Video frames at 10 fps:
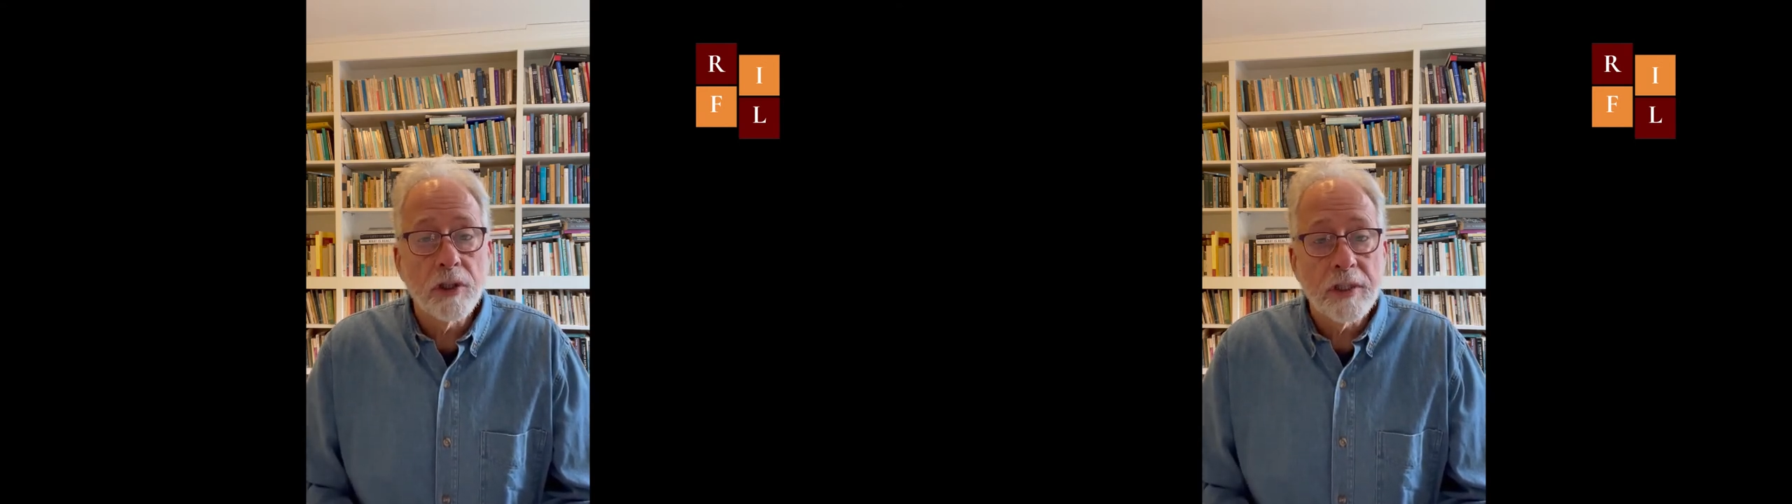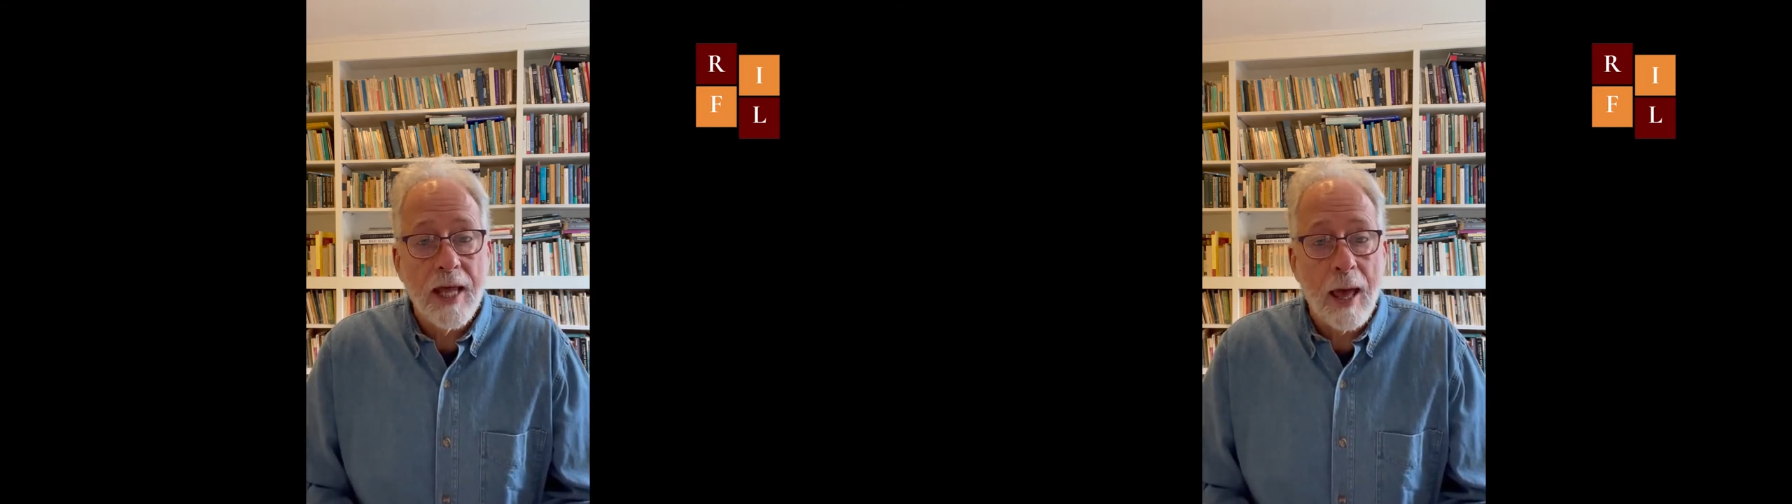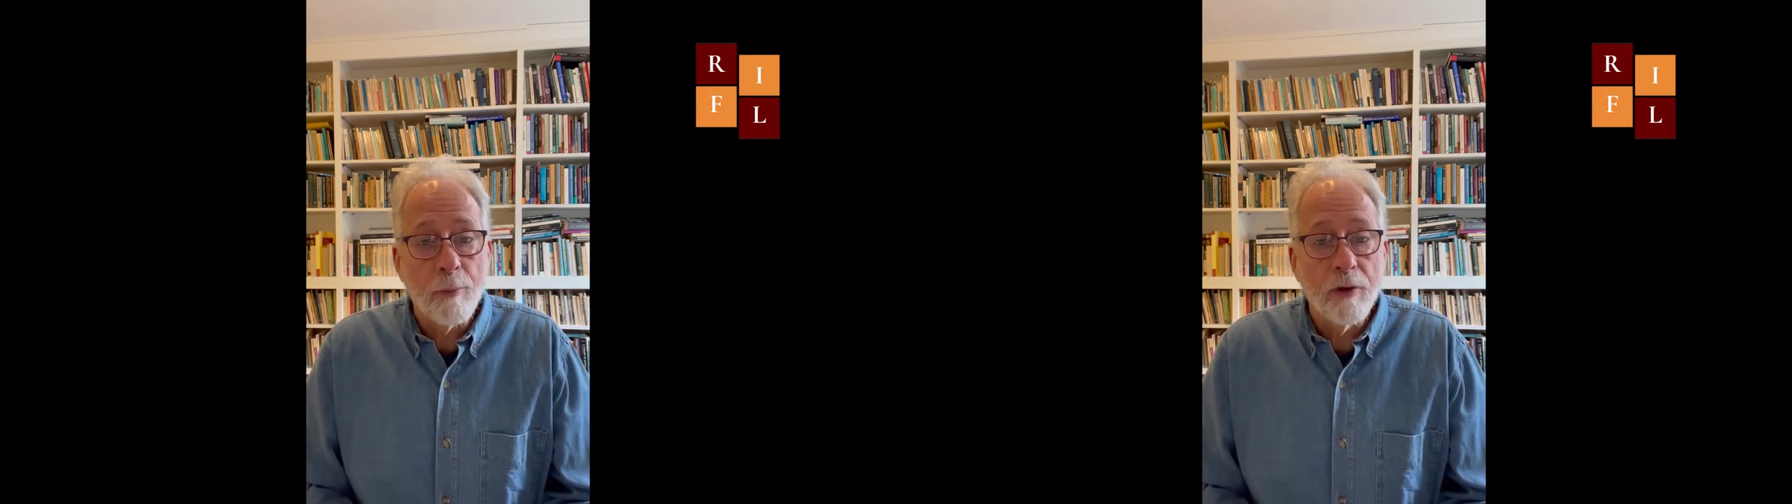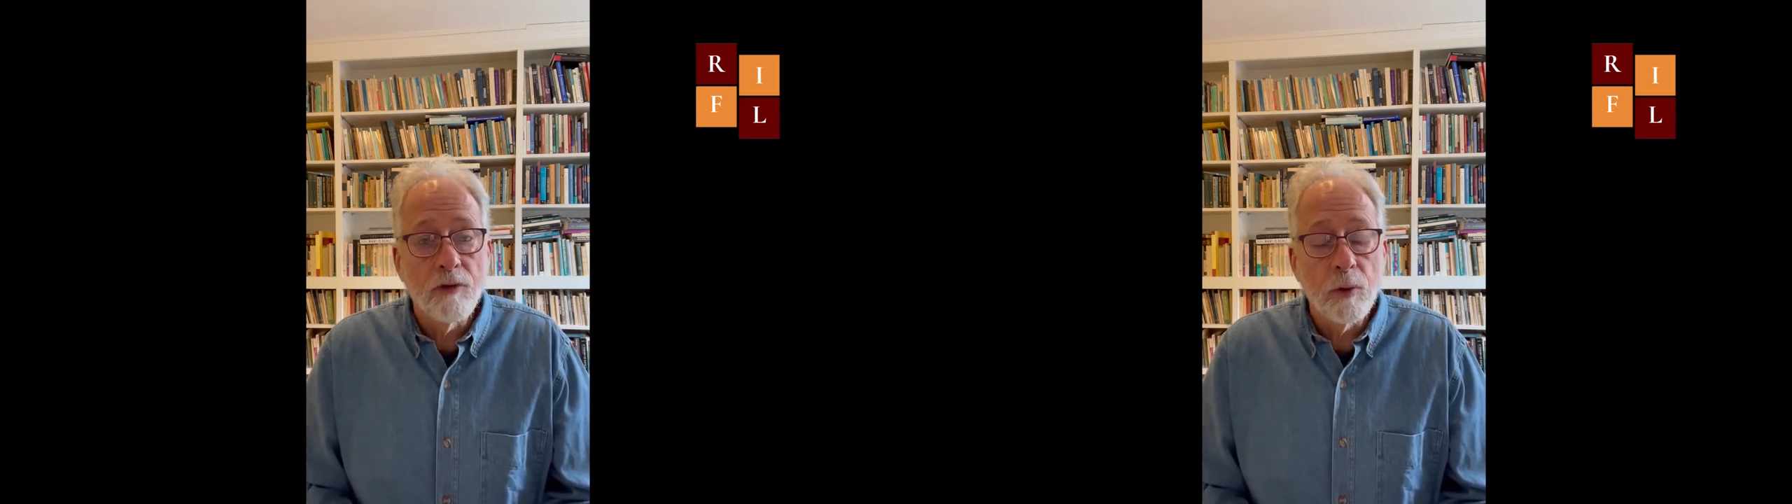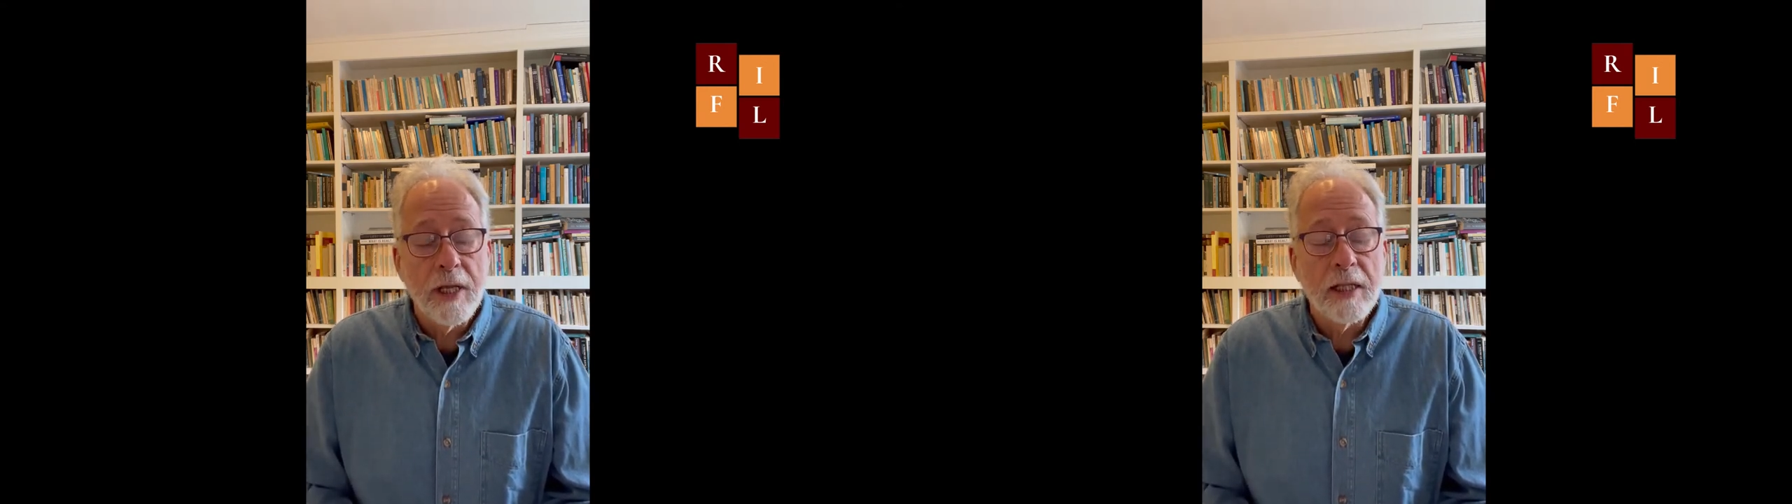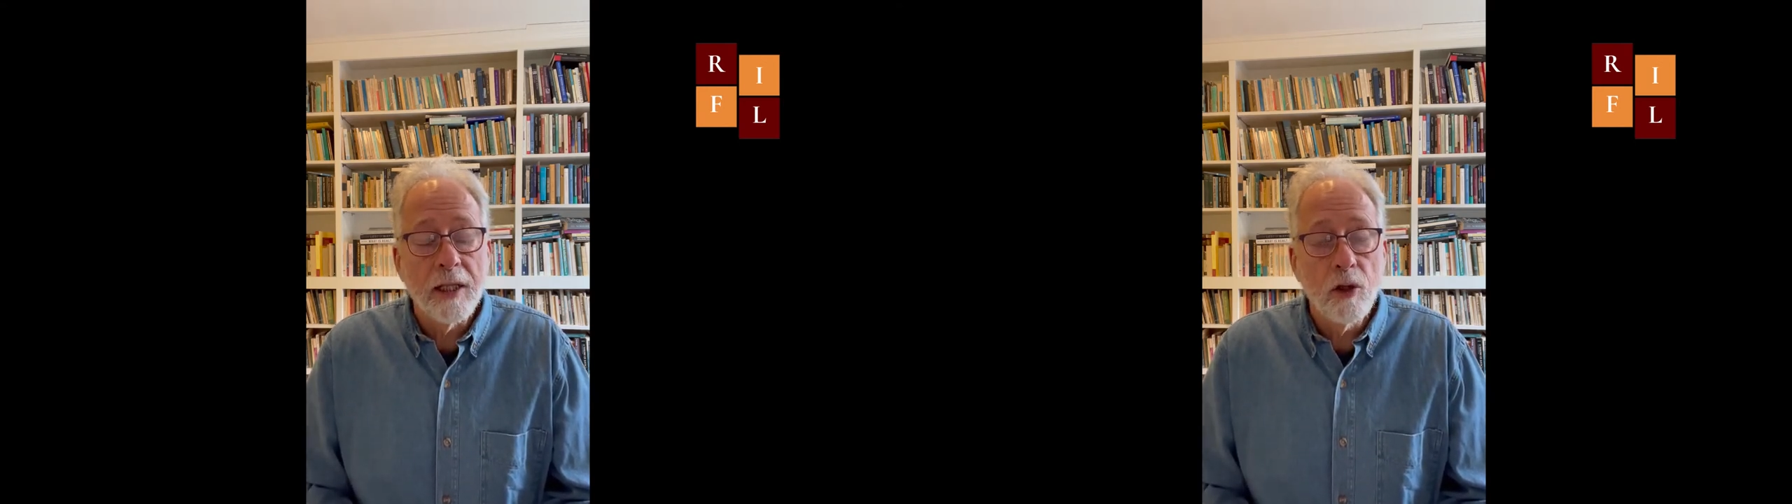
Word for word: step of uniquely